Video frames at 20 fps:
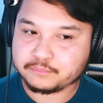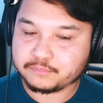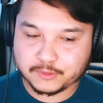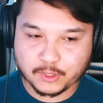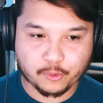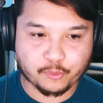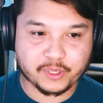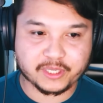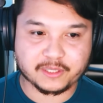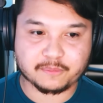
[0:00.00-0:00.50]

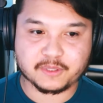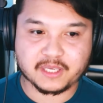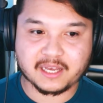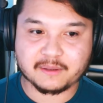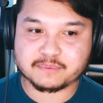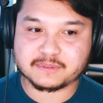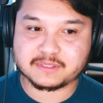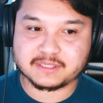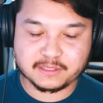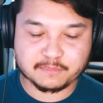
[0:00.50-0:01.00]
don't wake me
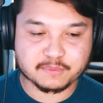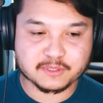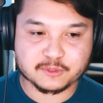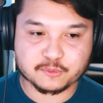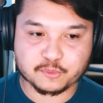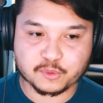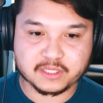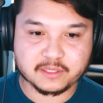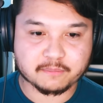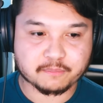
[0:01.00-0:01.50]
up. Sleep is
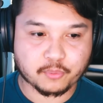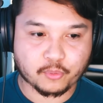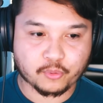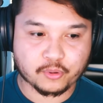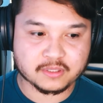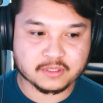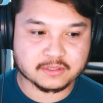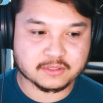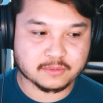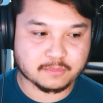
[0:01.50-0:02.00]
really
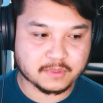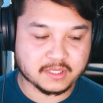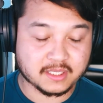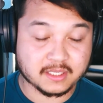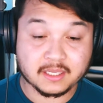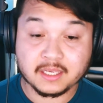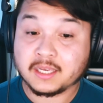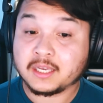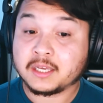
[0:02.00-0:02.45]
important to me.